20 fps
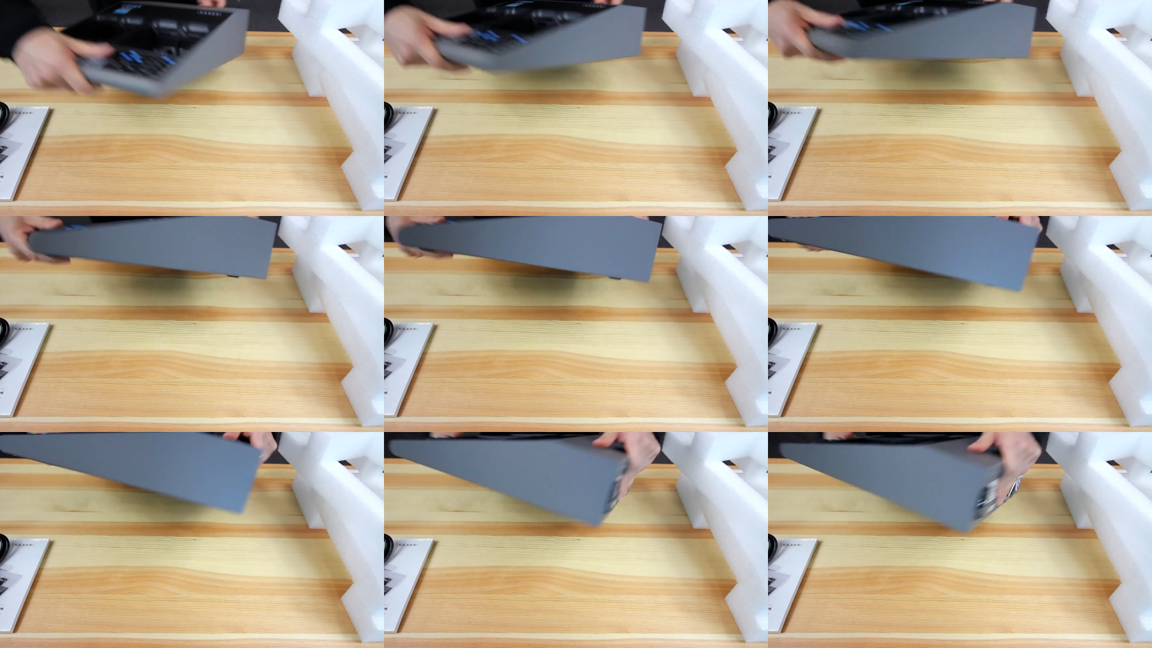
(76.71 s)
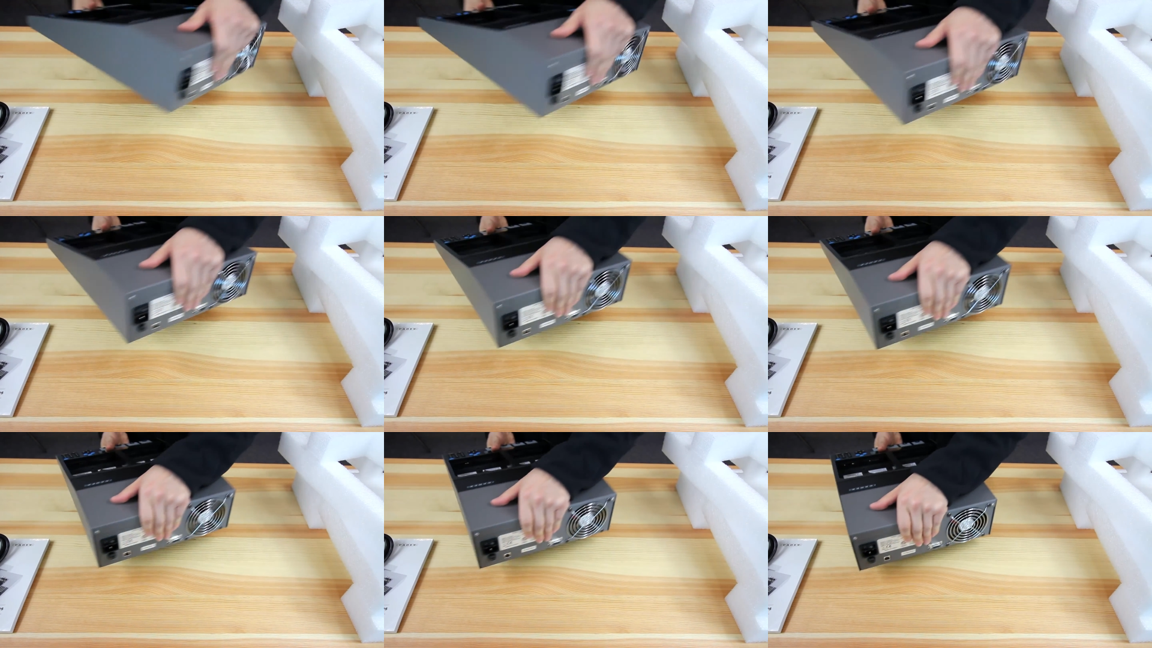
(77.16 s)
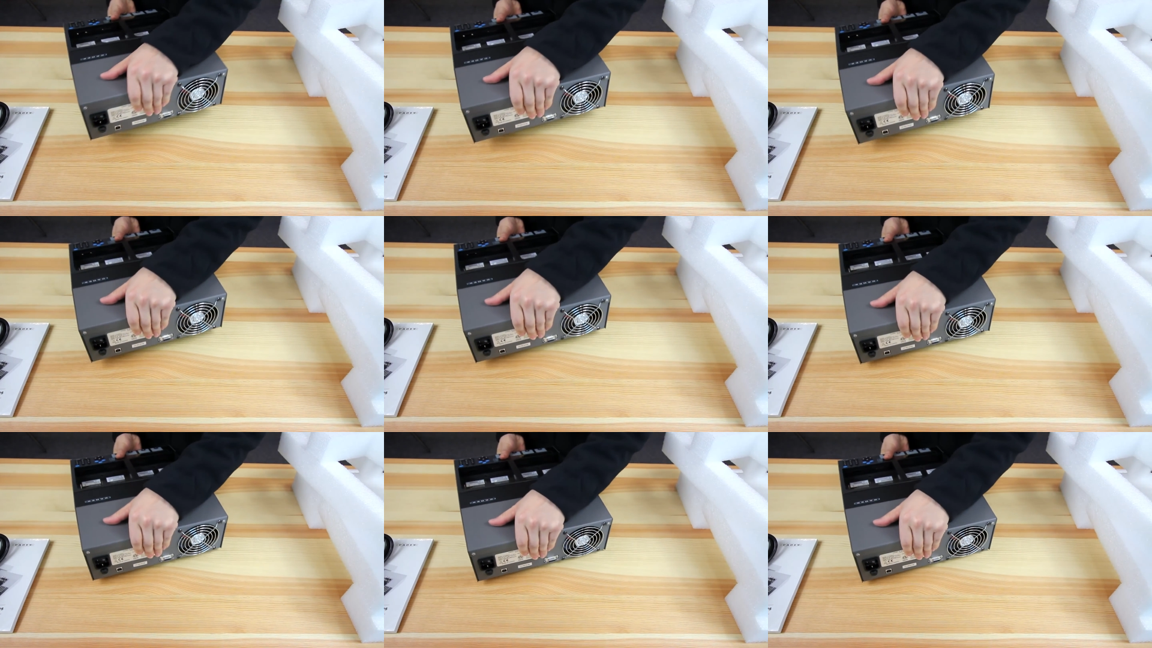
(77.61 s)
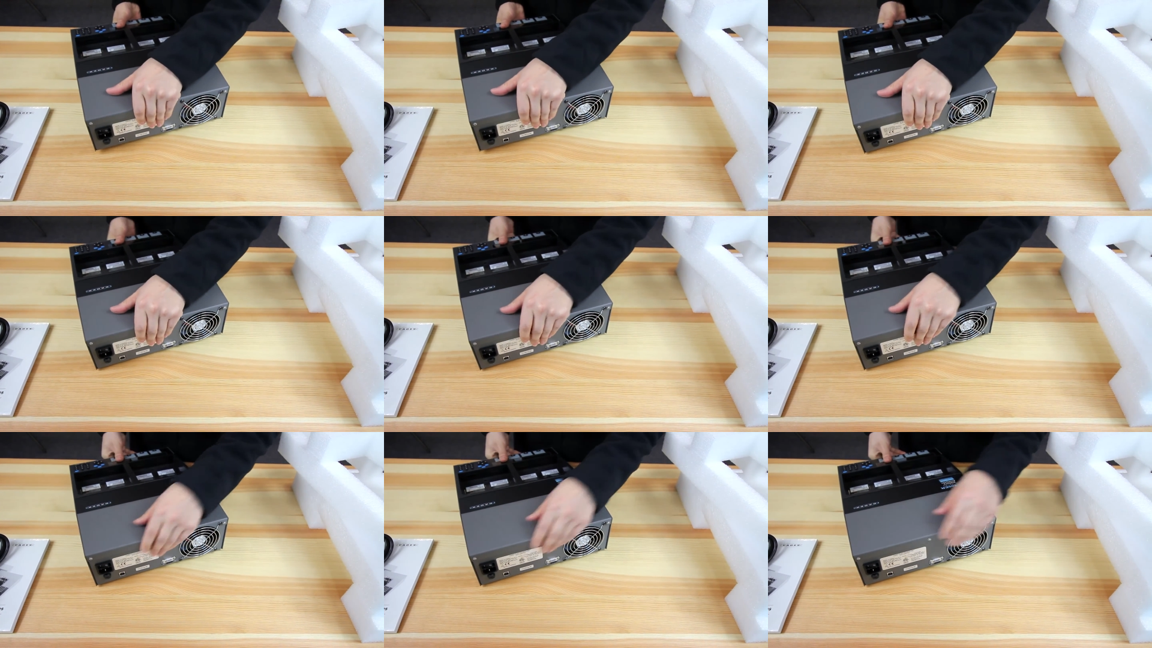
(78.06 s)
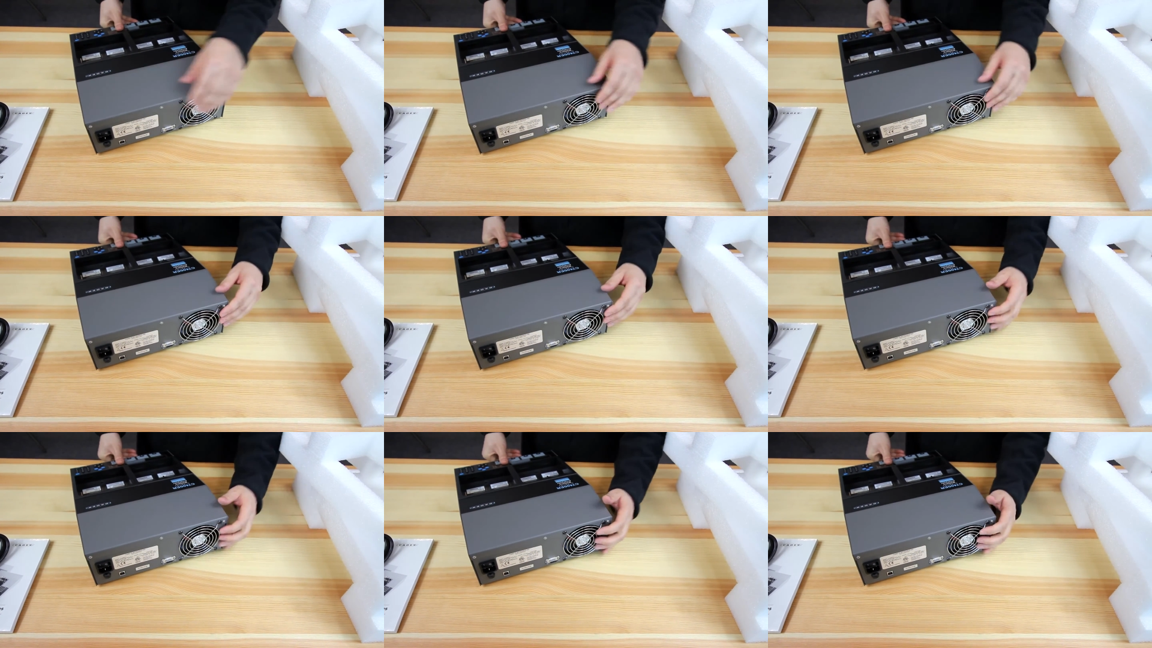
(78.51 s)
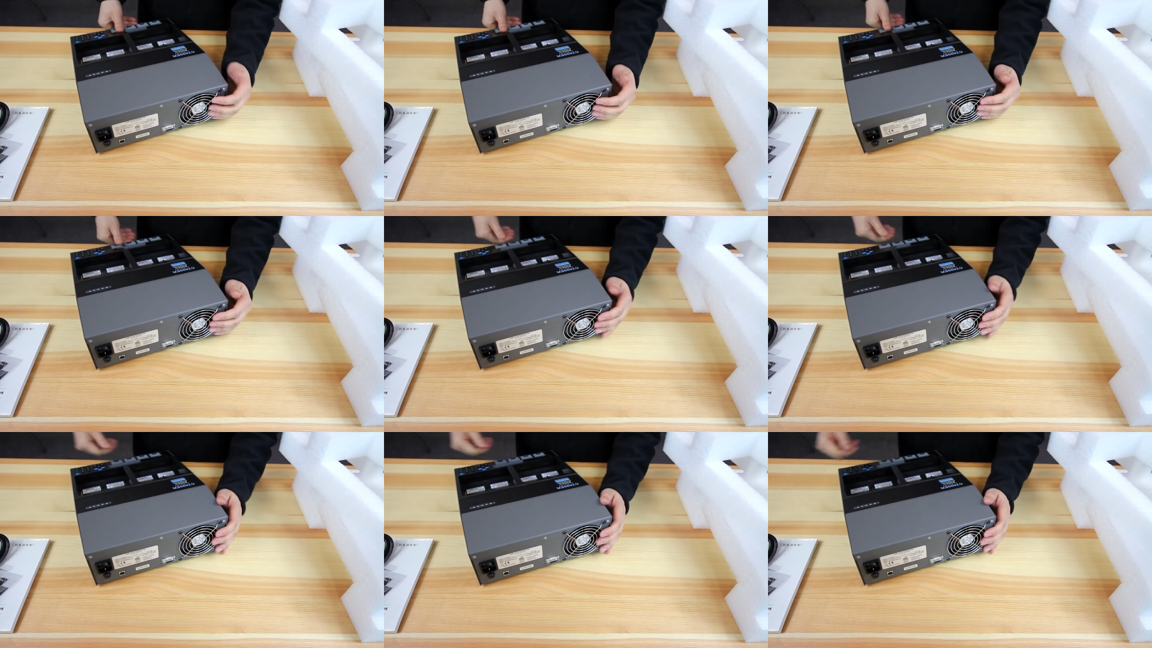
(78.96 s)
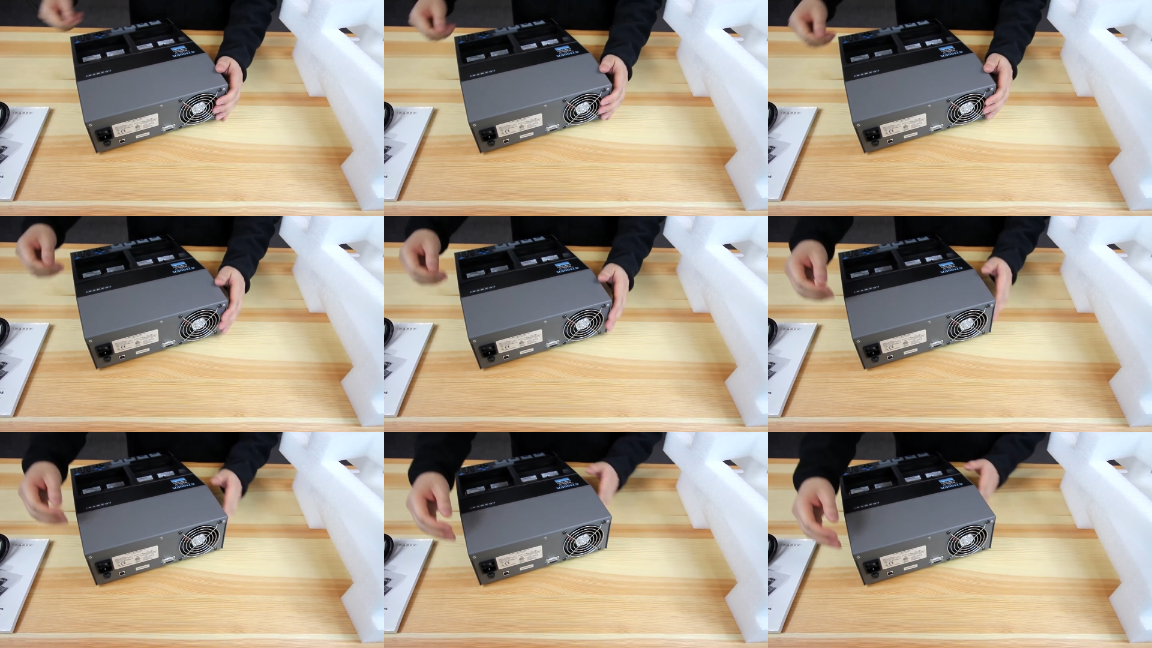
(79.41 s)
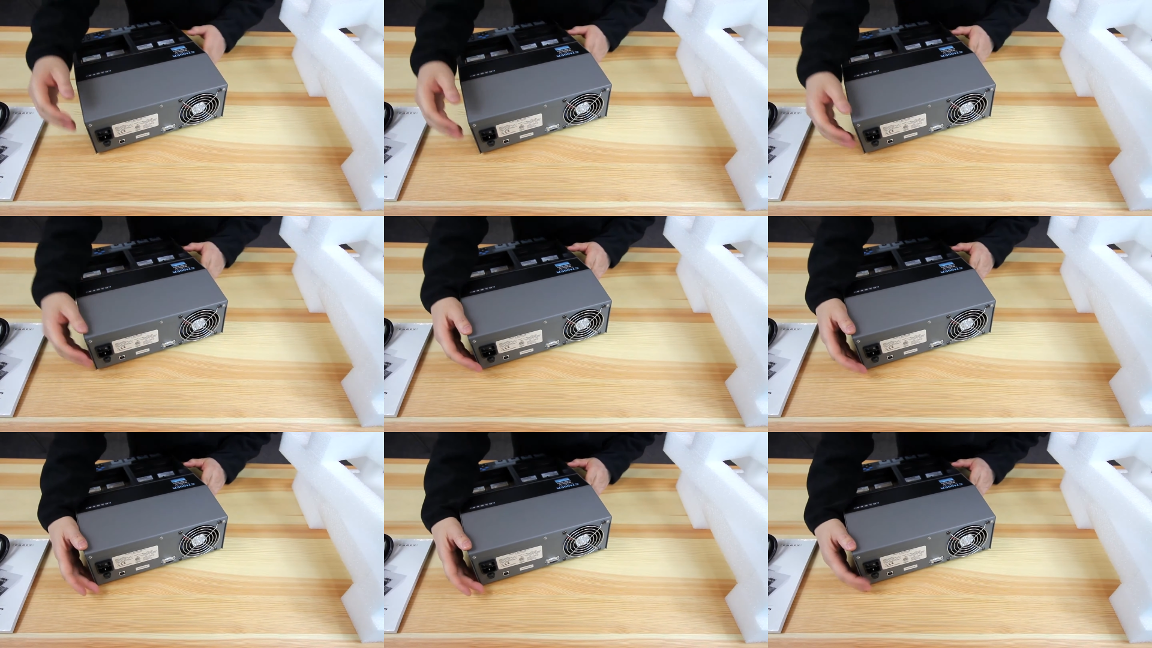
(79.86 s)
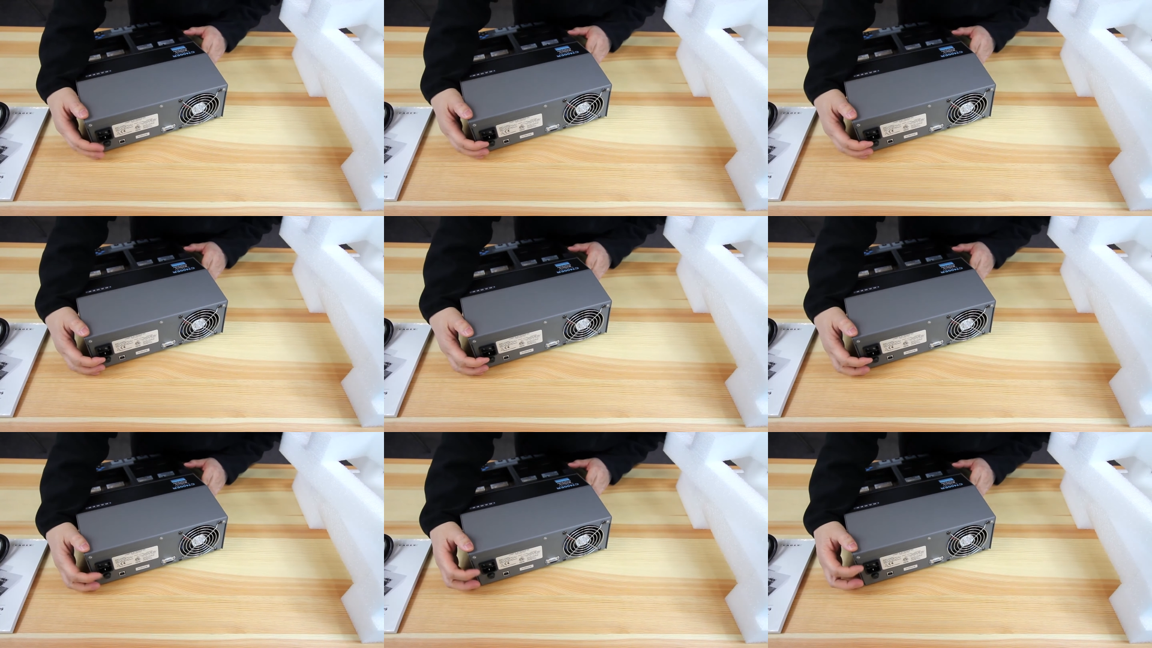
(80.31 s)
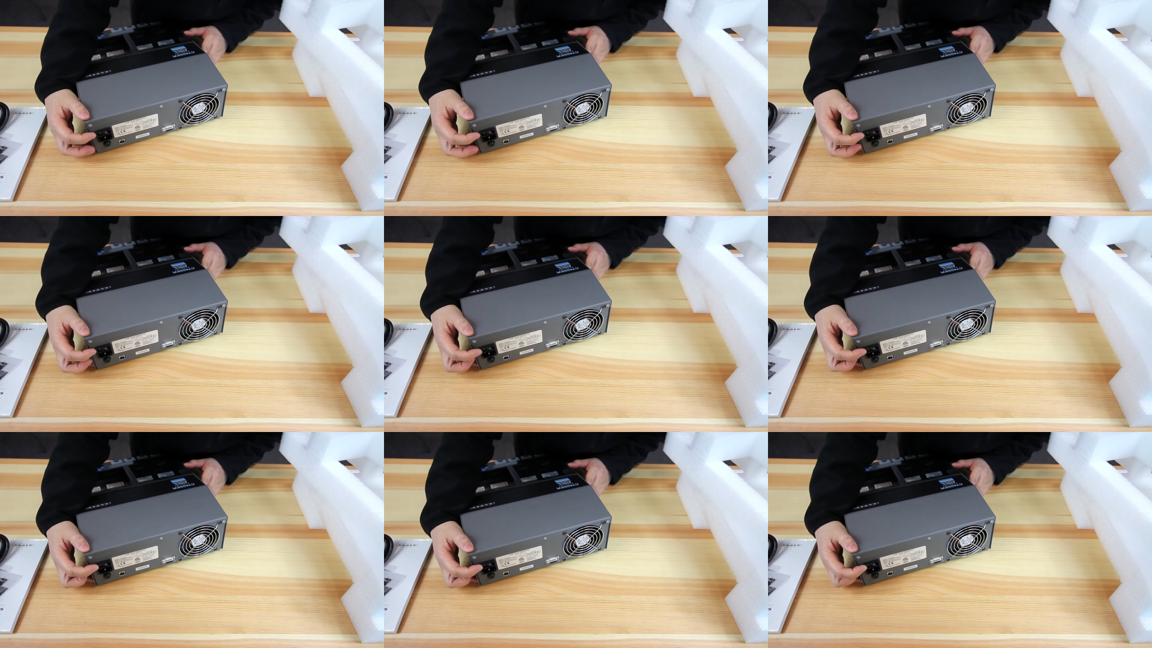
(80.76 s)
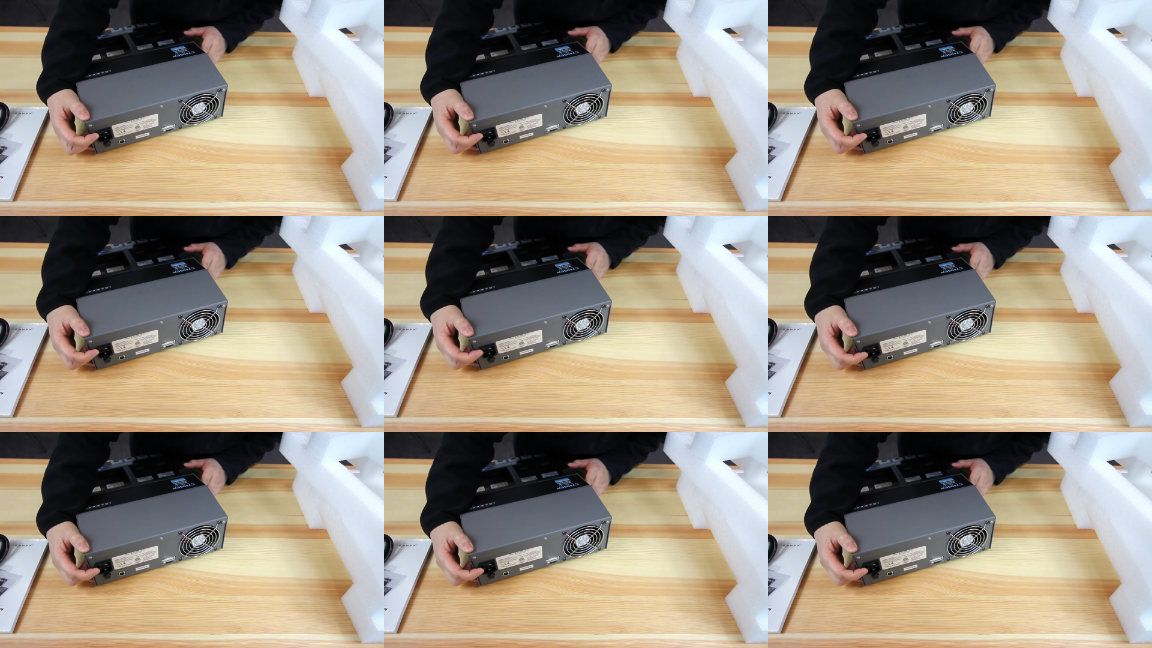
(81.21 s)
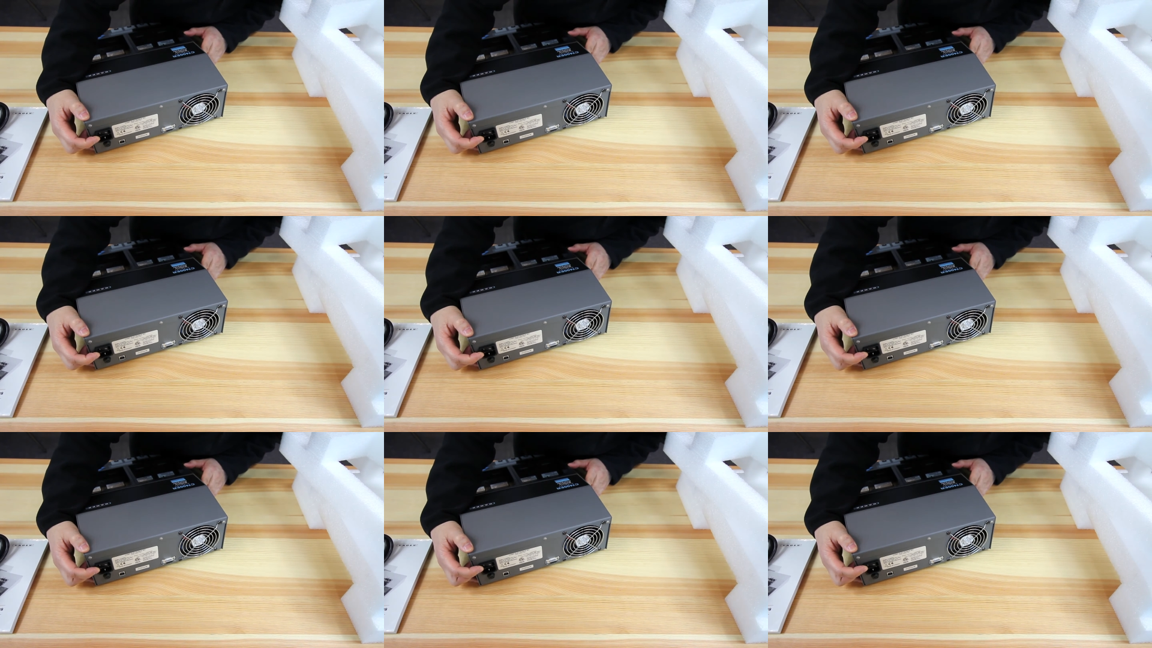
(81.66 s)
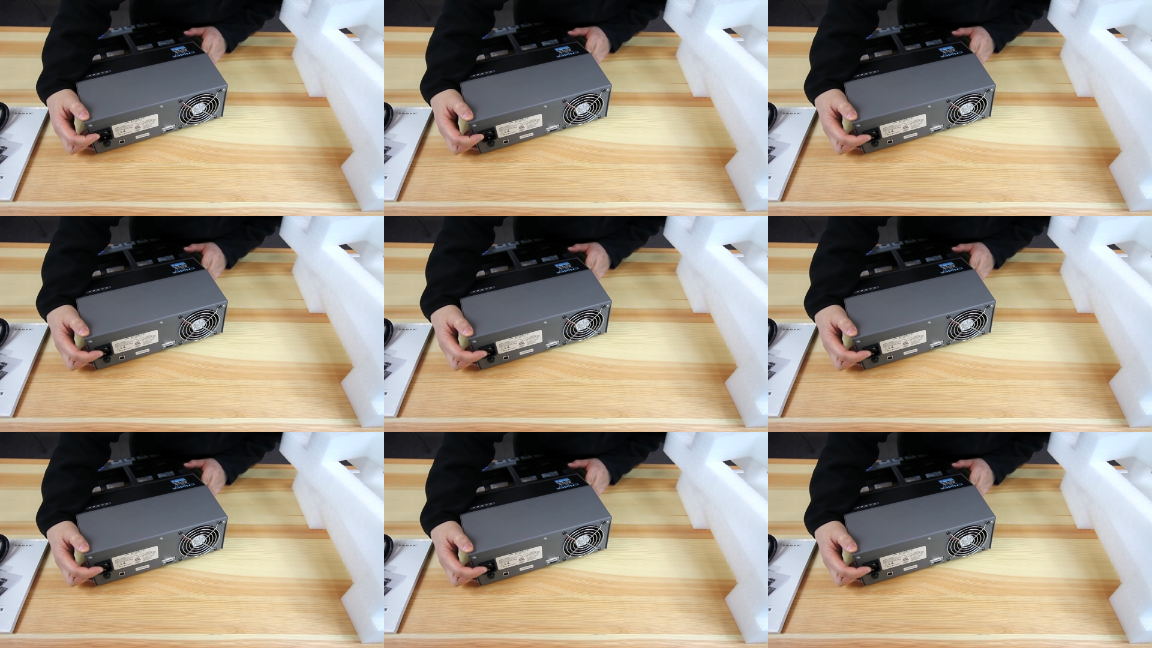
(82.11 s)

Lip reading: [unreadable: no face in view]